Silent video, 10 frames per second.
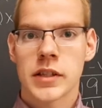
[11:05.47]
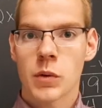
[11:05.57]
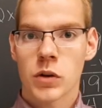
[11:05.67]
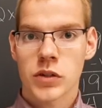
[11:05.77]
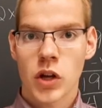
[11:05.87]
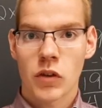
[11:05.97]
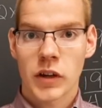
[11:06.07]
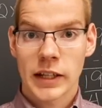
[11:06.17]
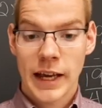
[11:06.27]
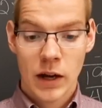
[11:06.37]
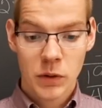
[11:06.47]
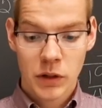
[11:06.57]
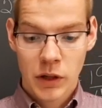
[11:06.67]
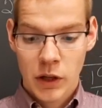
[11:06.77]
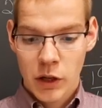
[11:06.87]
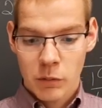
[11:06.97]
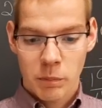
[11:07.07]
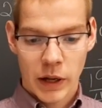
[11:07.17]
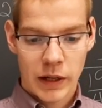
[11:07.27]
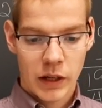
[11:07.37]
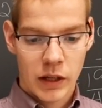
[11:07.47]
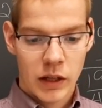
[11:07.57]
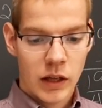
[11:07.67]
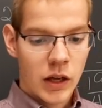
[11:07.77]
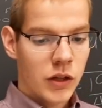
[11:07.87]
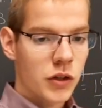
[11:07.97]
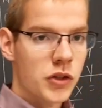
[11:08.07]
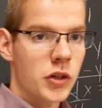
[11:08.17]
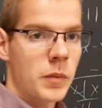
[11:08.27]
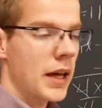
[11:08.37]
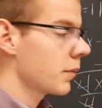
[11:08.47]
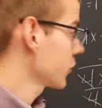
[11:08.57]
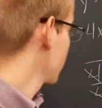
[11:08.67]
that we're solving now, but you should be able to